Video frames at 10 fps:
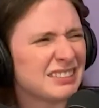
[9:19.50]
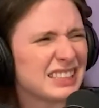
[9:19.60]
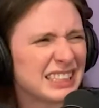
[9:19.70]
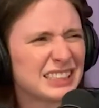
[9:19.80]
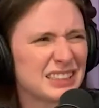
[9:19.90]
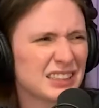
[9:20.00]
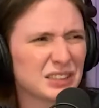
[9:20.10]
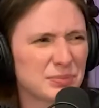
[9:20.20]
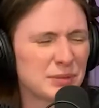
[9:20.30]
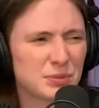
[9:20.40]
like
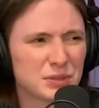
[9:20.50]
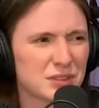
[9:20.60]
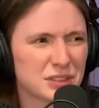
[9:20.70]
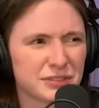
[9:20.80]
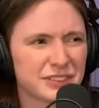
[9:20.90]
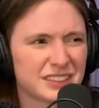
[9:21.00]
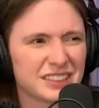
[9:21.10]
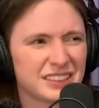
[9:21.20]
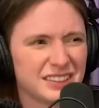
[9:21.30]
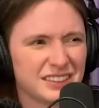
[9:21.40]
other people's
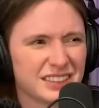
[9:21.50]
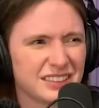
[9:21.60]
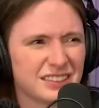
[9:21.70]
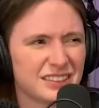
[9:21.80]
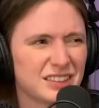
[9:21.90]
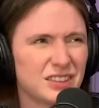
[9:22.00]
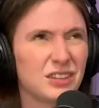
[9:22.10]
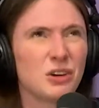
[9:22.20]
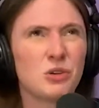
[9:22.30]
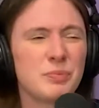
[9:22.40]
surfaces and
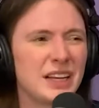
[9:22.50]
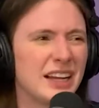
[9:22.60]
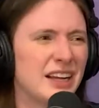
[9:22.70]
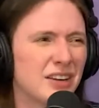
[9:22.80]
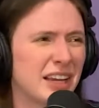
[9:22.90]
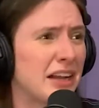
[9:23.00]
the open air, the air